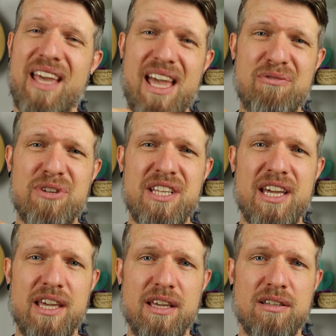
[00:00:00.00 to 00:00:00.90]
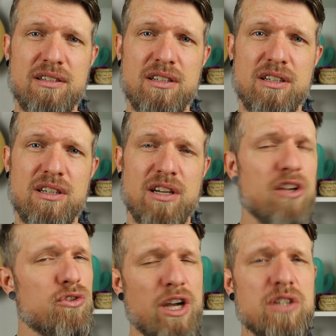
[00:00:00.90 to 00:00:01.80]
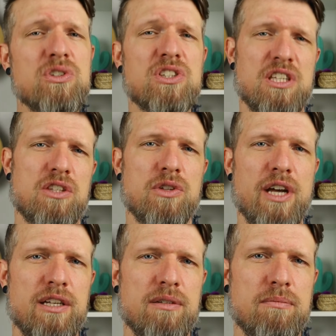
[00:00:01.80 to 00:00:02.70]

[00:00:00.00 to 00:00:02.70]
every day and try to stick to that.